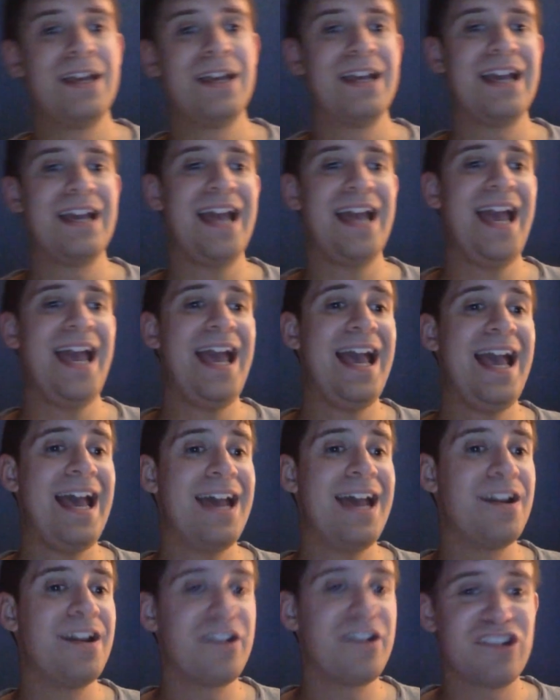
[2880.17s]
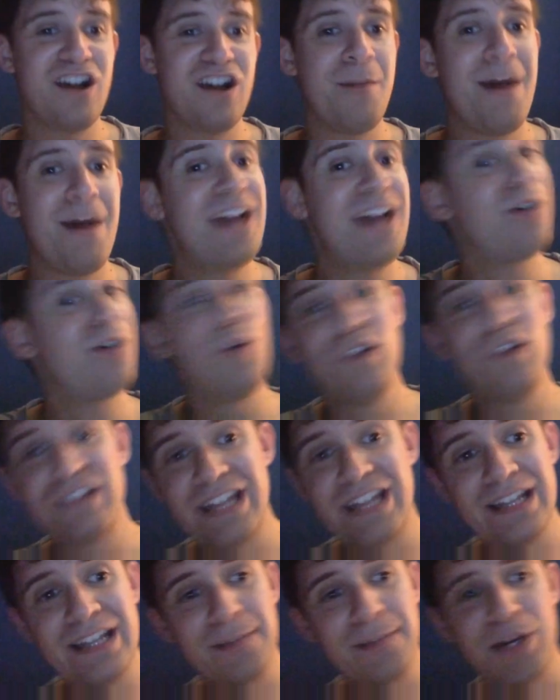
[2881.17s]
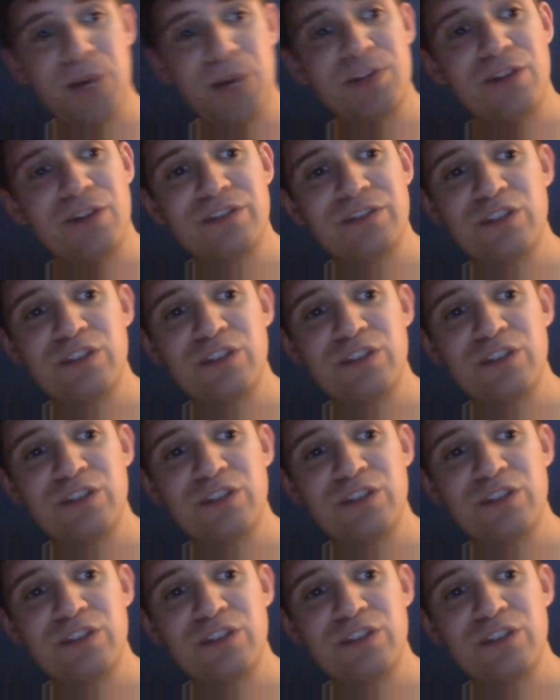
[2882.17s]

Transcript: and Shawn Michaels ended up coming over